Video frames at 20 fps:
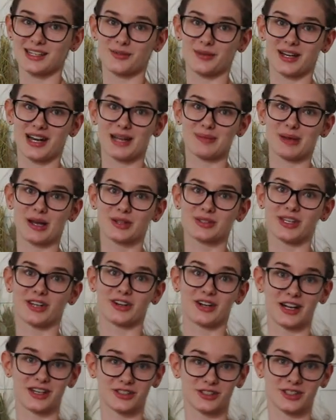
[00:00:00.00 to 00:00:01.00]
it when I bounce on
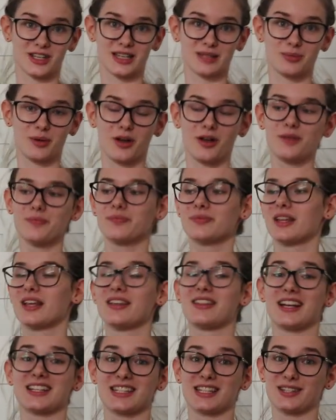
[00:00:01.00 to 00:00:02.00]
our exercise ball.
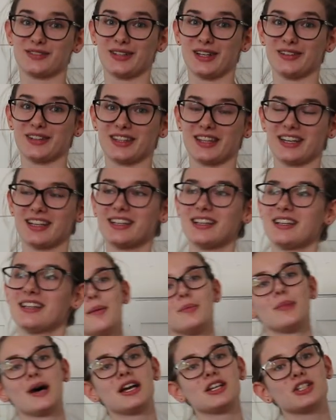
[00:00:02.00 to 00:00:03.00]
That's his favorite thing.
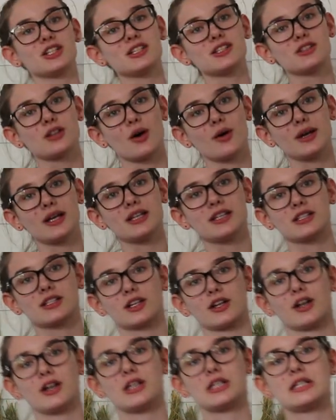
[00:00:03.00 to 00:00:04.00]
But just don't get
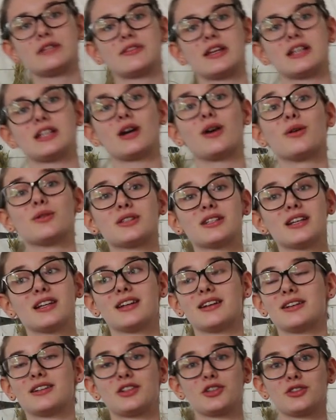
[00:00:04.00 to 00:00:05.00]
discouraged if they don't
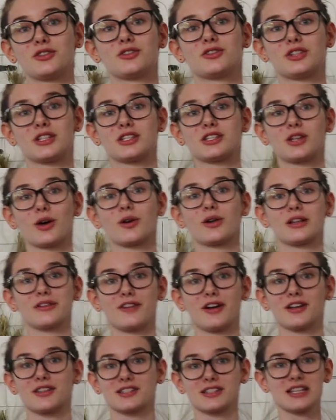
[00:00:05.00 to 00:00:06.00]
just totally
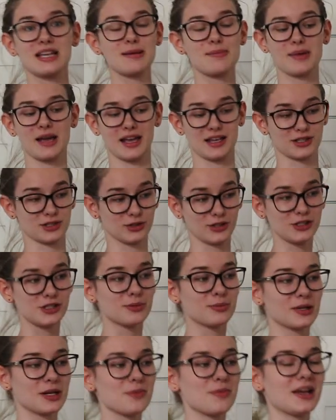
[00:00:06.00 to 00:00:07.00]
fall asleep as soon as
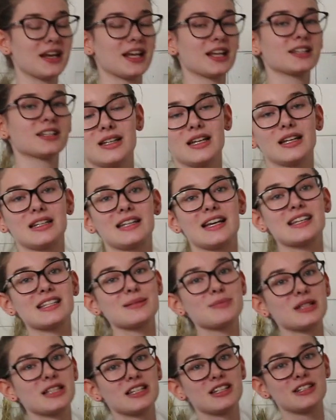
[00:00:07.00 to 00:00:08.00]
you put him in it. It takes
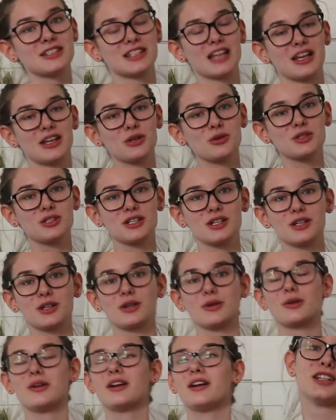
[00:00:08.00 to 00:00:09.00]
him a little to get used
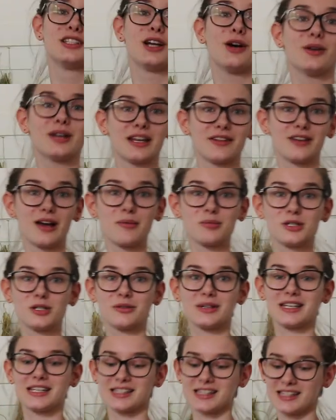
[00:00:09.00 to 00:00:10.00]
to. Don't give up
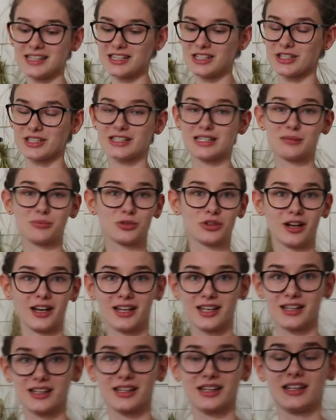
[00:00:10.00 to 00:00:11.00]
too easily. Just keep
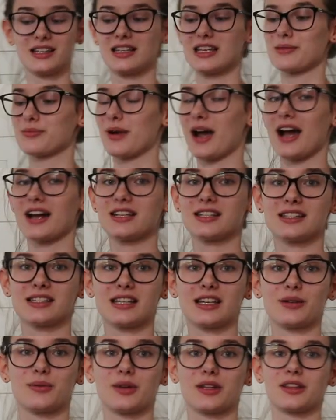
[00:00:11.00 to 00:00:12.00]
trying, keep
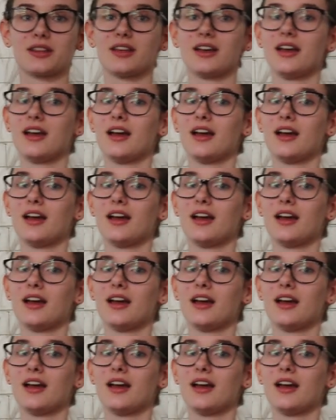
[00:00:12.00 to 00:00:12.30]
practicing with